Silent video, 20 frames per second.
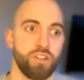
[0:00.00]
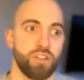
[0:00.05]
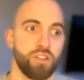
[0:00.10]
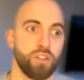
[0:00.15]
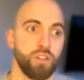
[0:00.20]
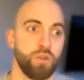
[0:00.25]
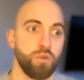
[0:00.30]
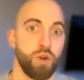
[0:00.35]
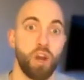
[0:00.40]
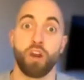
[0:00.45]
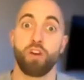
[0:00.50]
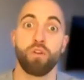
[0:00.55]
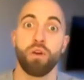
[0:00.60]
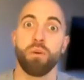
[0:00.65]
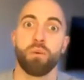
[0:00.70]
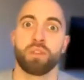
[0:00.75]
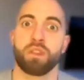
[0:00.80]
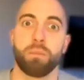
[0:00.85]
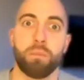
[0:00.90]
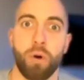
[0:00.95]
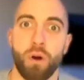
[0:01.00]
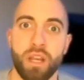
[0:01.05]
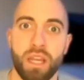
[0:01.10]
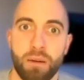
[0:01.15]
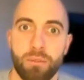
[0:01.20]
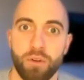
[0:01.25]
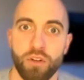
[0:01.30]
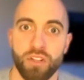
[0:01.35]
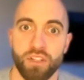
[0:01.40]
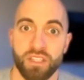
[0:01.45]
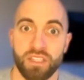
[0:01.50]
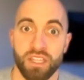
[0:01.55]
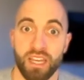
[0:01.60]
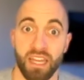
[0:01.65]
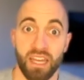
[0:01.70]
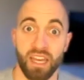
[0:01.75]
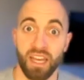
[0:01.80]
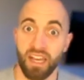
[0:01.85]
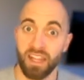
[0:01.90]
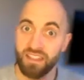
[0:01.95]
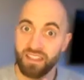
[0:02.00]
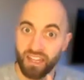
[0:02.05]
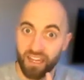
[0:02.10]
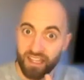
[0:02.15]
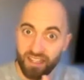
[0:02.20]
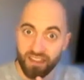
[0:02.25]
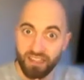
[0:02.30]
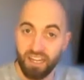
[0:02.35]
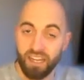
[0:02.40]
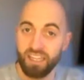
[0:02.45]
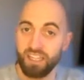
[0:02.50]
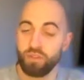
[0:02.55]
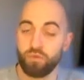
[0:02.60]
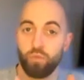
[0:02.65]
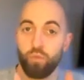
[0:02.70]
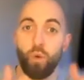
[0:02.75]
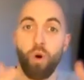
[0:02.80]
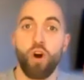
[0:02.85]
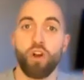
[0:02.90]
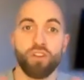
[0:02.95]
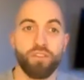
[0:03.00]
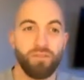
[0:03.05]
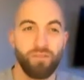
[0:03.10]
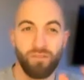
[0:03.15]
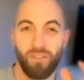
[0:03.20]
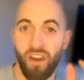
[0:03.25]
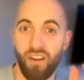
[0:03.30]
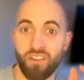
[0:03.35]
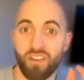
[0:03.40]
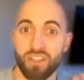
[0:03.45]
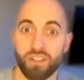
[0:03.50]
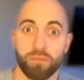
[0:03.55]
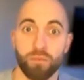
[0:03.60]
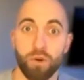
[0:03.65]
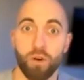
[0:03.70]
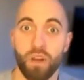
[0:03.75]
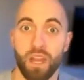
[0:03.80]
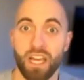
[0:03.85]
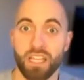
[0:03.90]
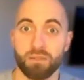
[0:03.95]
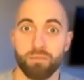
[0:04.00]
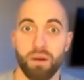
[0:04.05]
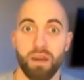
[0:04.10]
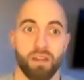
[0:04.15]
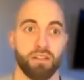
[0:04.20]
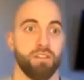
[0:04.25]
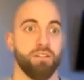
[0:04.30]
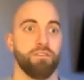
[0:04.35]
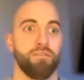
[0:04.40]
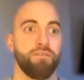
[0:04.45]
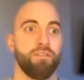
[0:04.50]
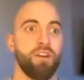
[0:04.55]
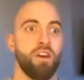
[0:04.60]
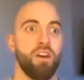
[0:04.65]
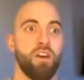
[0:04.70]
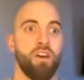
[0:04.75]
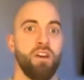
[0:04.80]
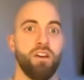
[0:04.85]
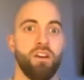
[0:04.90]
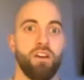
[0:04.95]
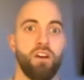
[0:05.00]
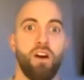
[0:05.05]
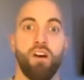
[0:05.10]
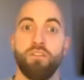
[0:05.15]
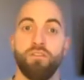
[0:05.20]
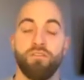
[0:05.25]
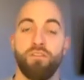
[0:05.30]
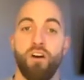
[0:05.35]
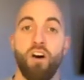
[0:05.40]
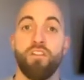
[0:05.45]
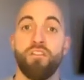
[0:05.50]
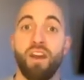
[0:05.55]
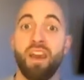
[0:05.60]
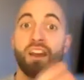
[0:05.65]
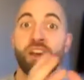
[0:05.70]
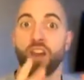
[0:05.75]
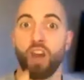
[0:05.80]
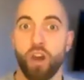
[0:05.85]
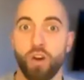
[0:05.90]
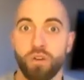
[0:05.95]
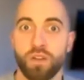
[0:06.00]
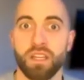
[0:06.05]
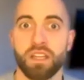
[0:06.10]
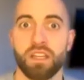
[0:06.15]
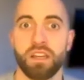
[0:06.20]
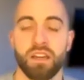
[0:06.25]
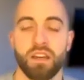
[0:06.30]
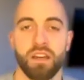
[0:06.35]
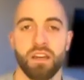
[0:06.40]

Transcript: to agree with the point I'm going to say? That is one very small aspect of encoding.